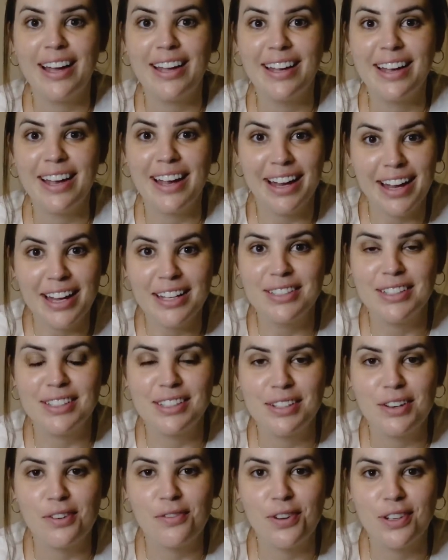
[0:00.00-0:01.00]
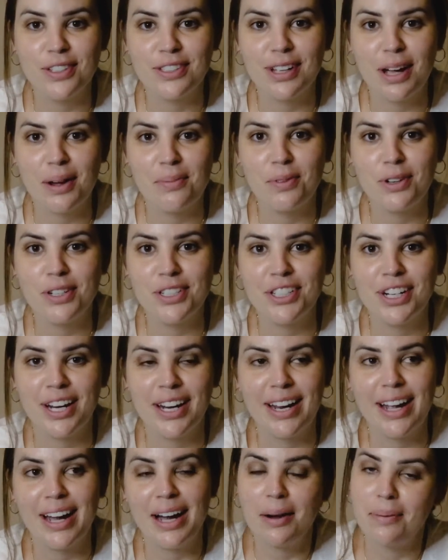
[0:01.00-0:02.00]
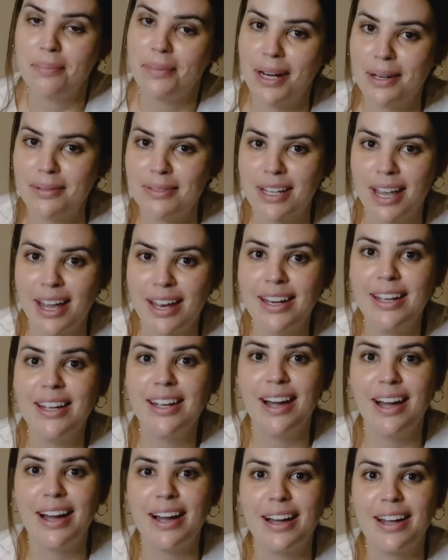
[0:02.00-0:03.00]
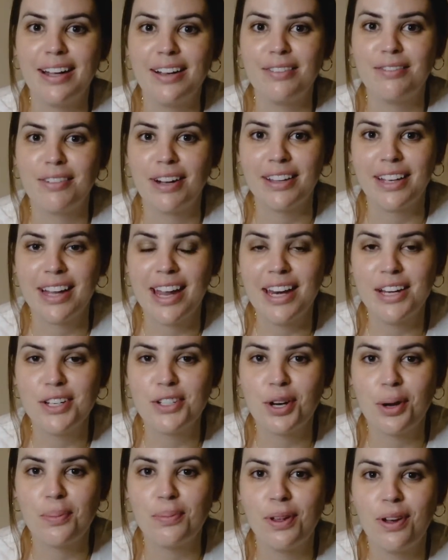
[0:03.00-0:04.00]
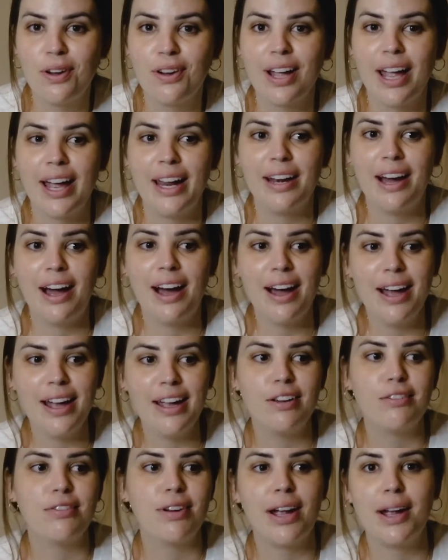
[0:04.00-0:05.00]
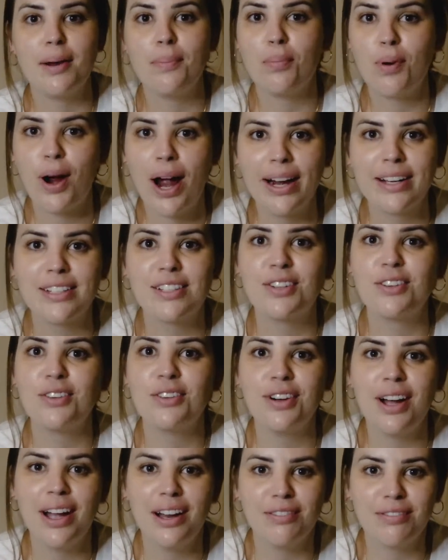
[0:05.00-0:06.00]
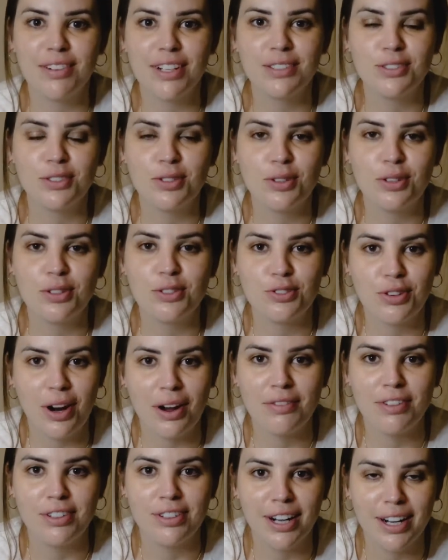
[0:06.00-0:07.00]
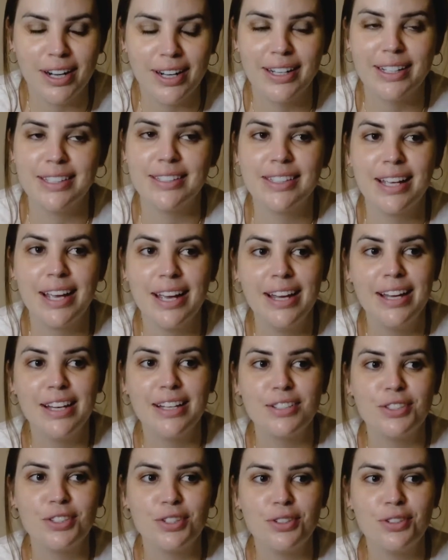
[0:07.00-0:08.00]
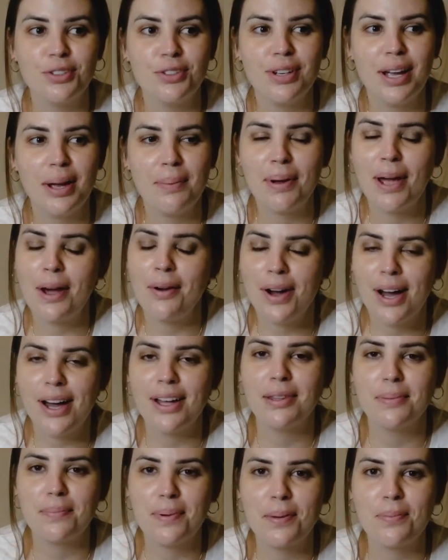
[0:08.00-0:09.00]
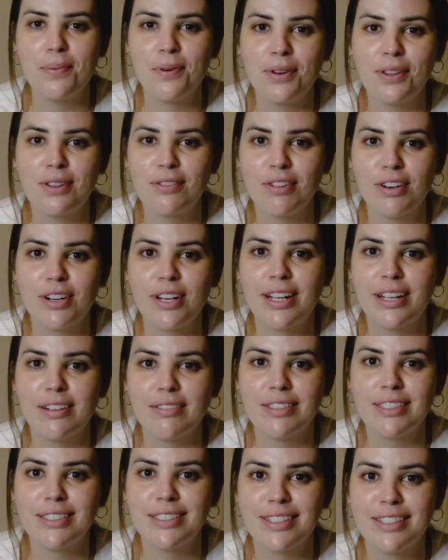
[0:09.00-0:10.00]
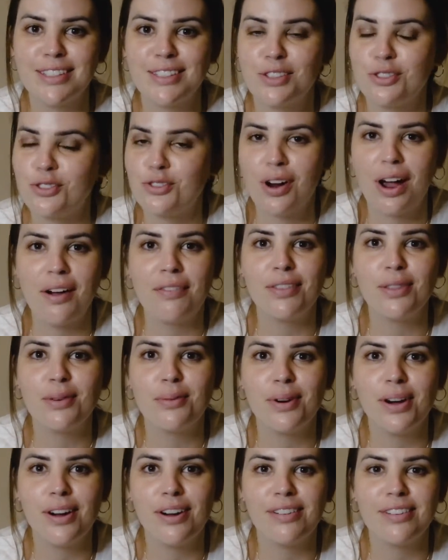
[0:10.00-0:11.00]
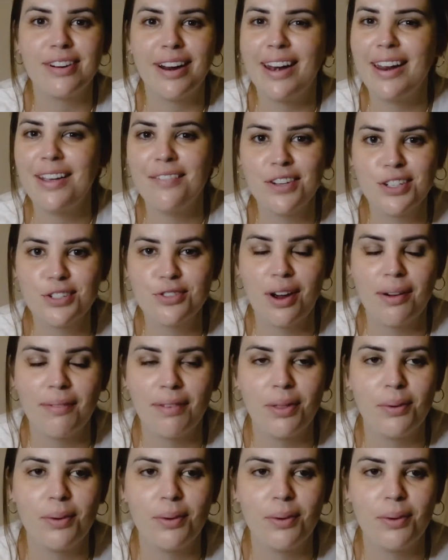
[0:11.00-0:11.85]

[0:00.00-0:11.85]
in case this is your first time watching, my name's Katie. I run the Katie Show blog, and I create practical and real talk travel guides to empower other people with chronic illnesses to travel the world and even travel the